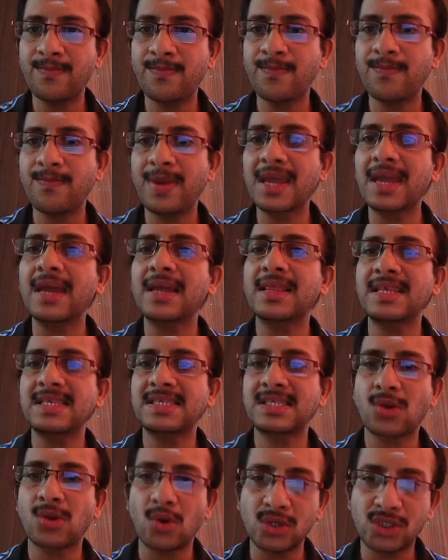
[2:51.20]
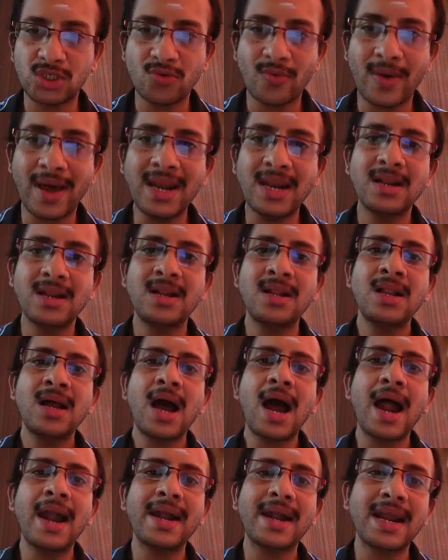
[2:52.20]
bringing this close to 1,
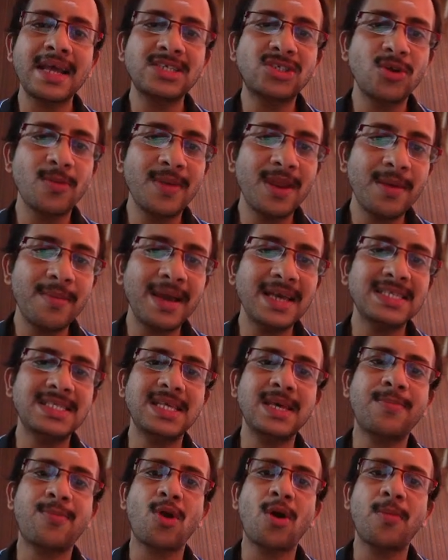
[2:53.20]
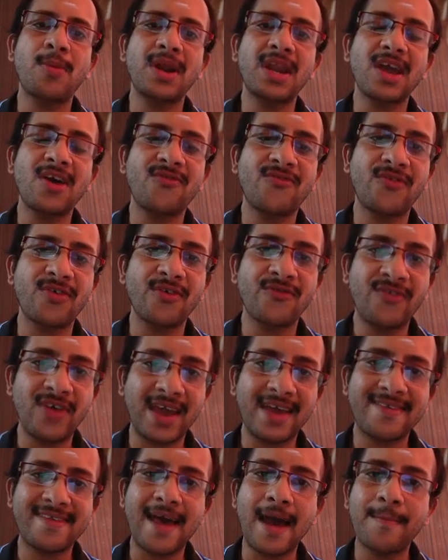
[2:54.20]
and tries to minimize the probability of
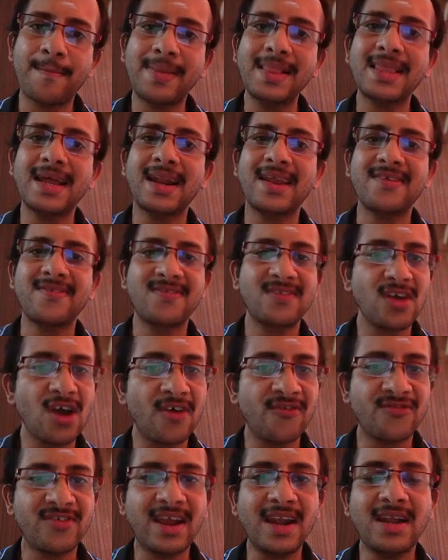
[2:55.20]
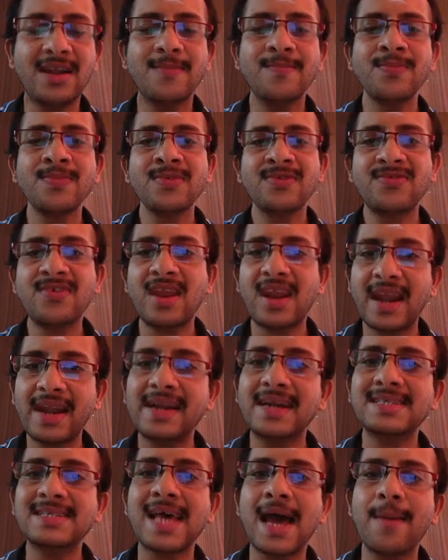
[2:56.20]
fake sample, that is g of z,
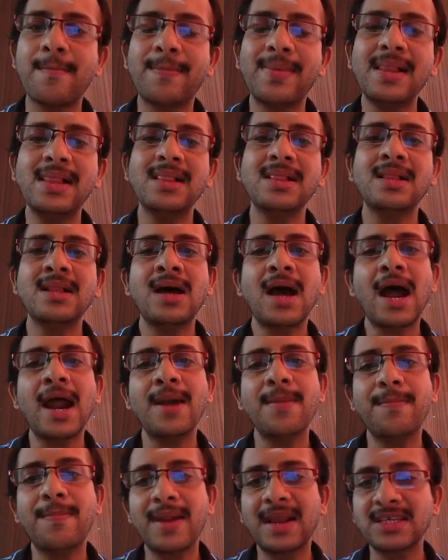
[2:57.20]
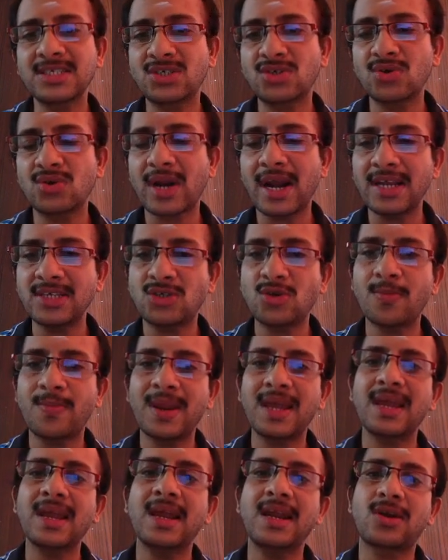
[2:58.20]
generated sample, and tries to
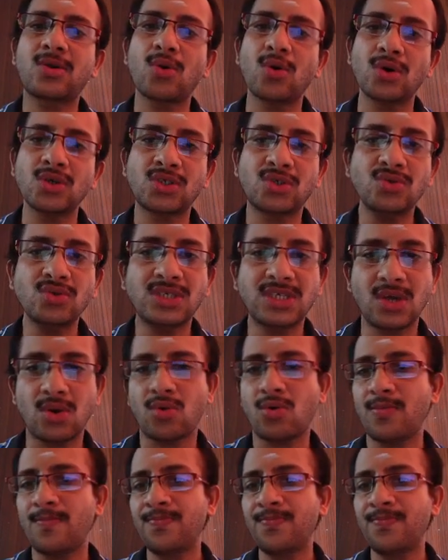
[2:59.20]
bring it close to 0.